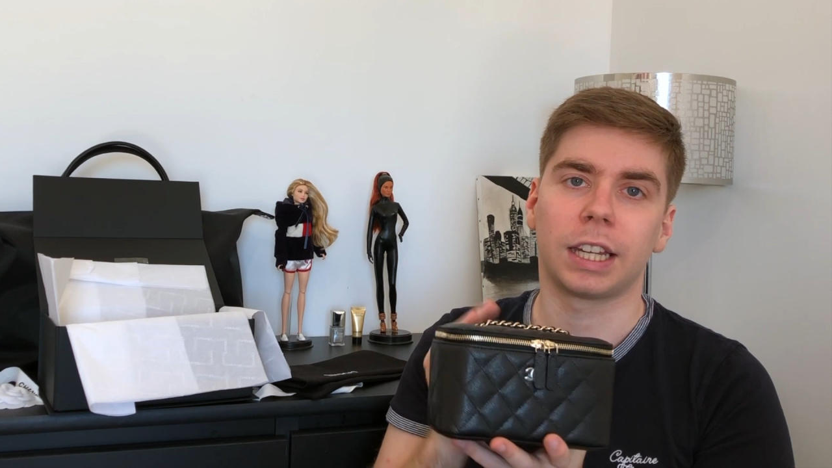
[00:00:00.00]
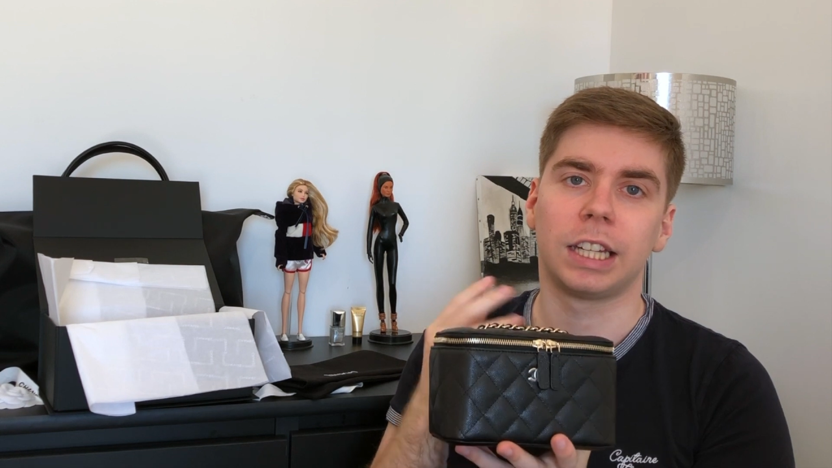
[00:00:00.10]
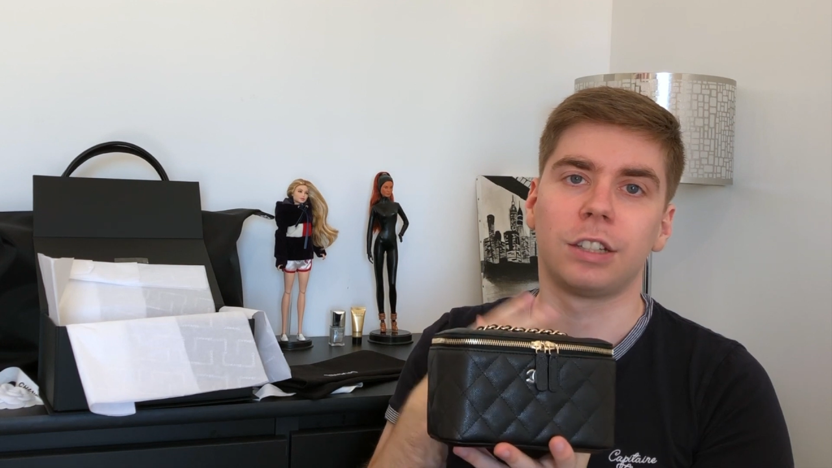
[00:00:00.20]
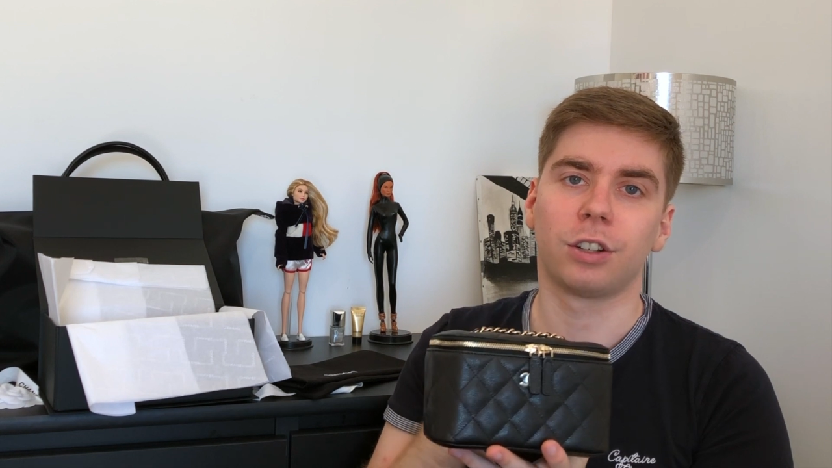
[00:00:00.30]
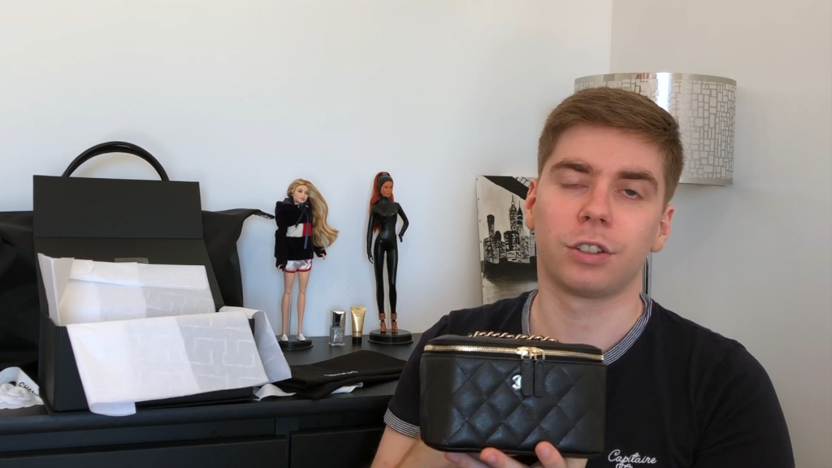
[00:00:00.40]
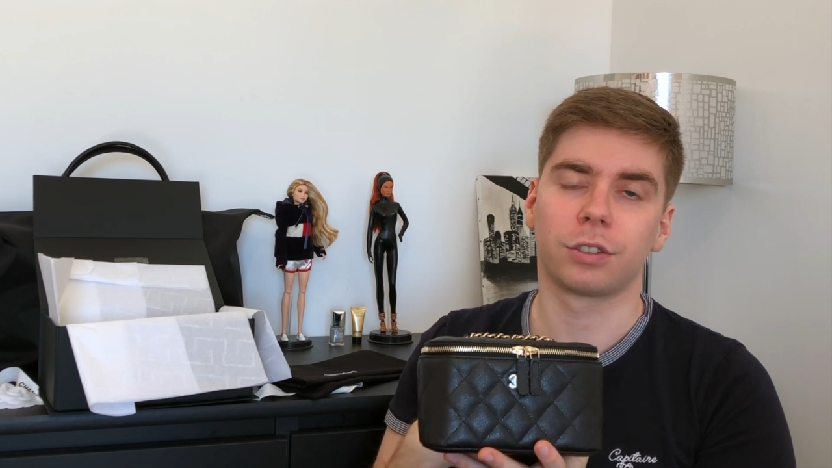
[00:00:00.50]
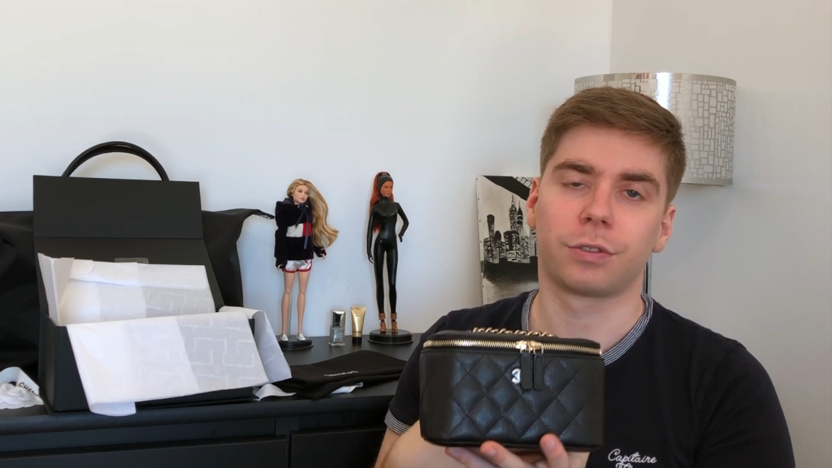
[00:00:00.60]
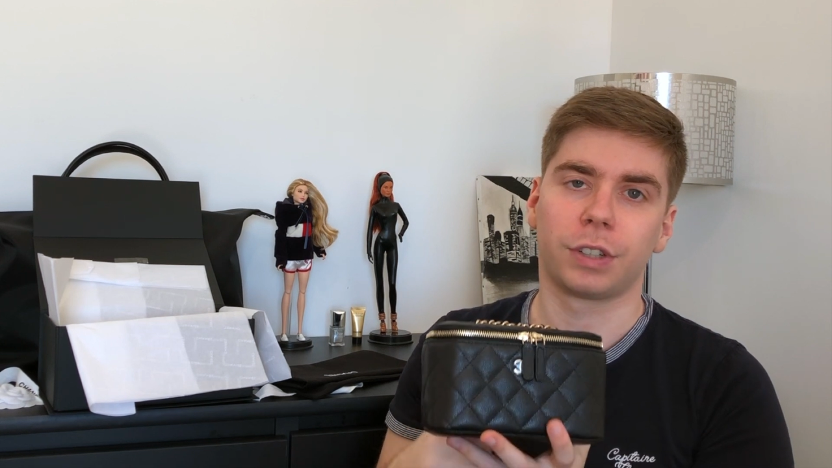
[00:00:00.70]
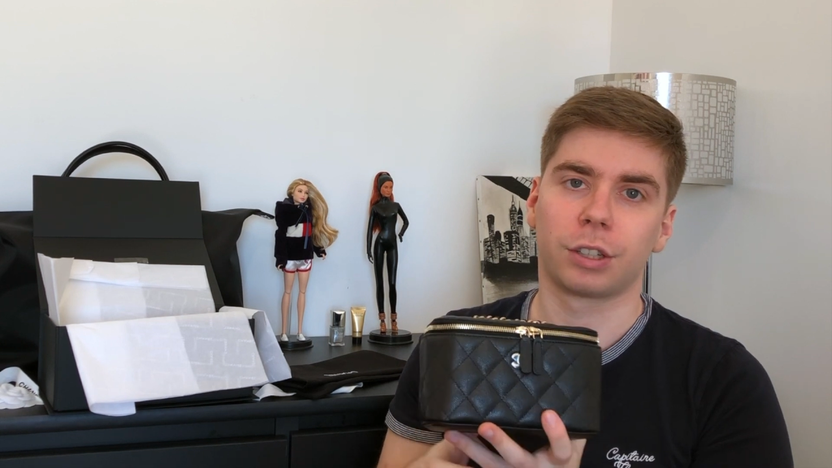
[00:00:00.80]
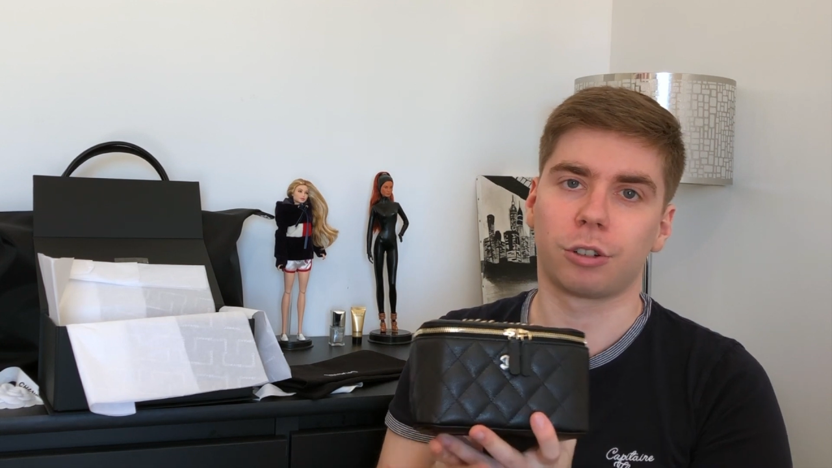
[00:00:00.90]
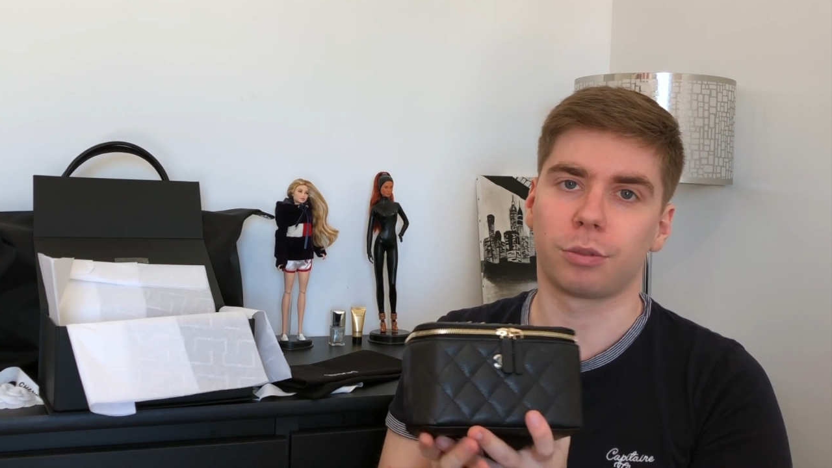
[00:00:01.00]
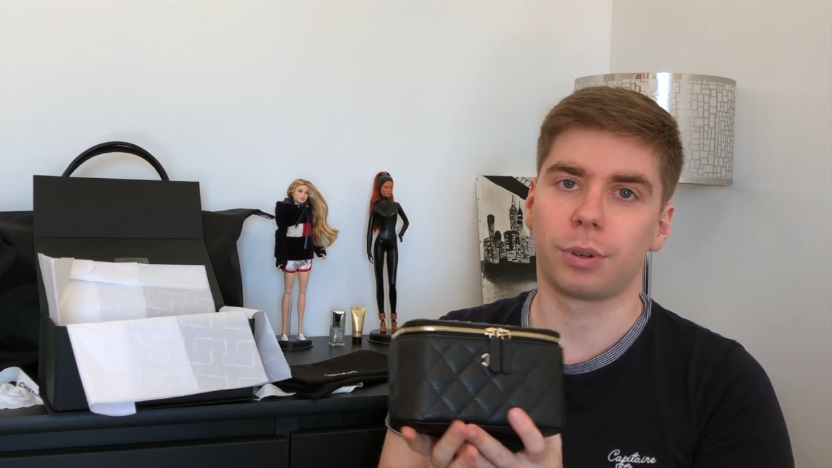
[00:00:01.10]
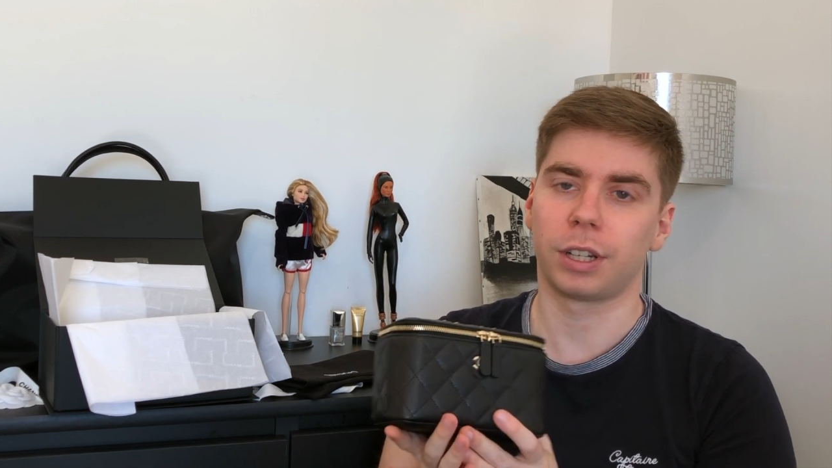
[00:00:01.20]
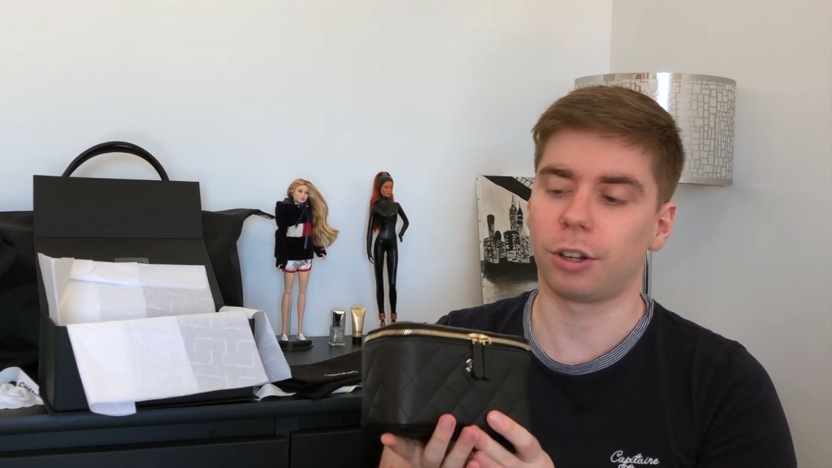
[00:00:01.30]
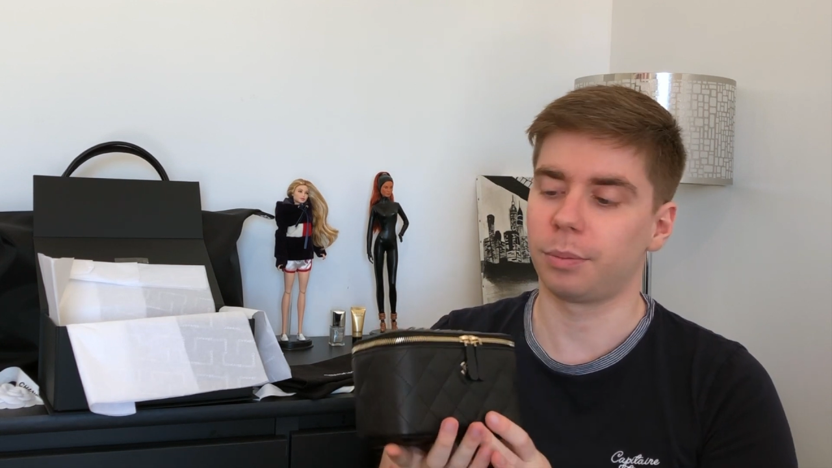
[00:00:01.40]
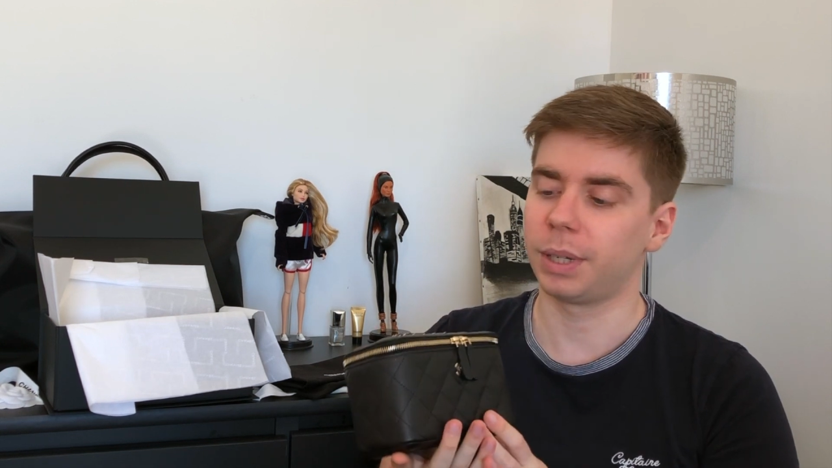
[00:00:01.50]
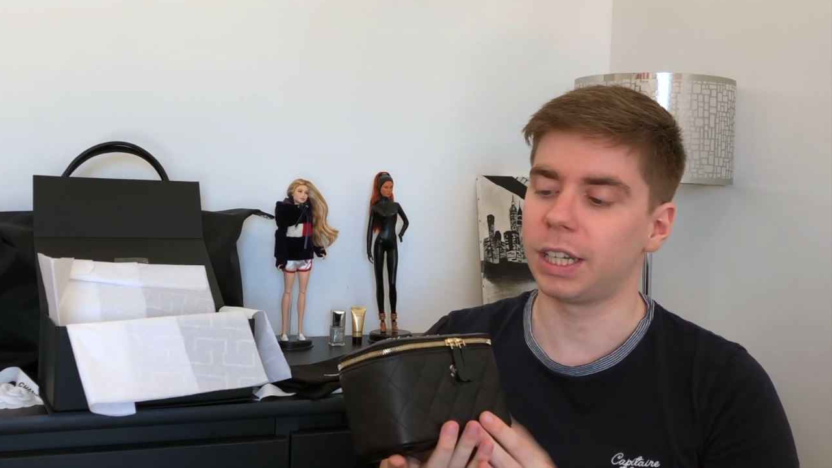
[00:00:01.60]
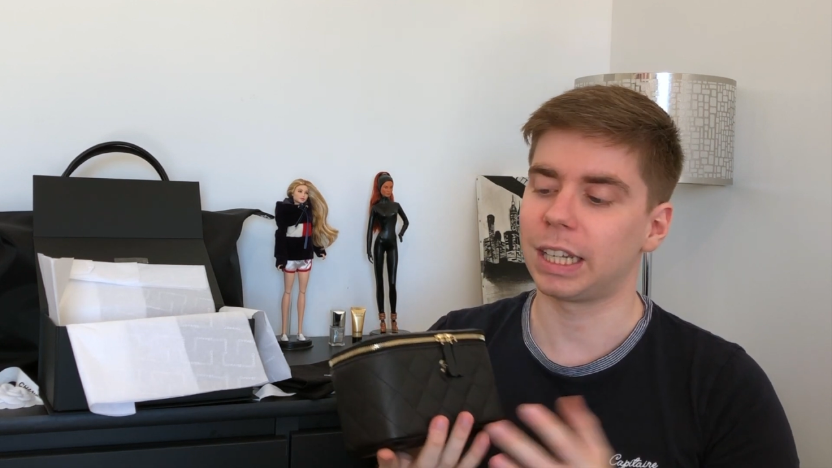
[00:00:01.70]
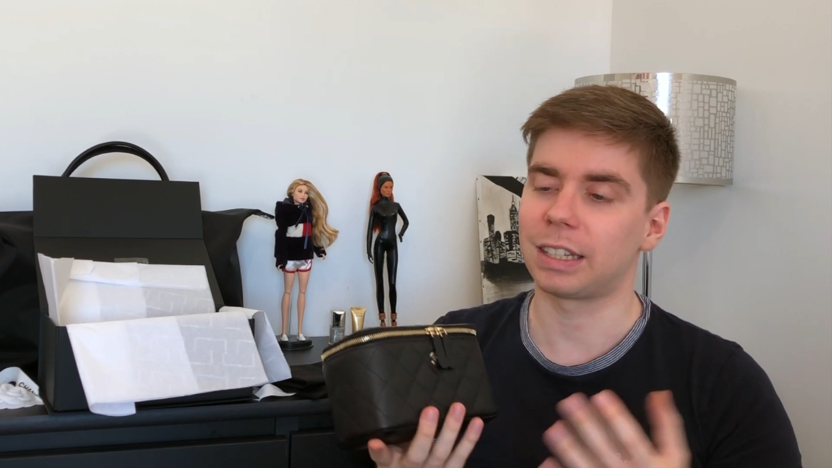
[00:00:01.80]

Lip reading: It does fit crossbody on me.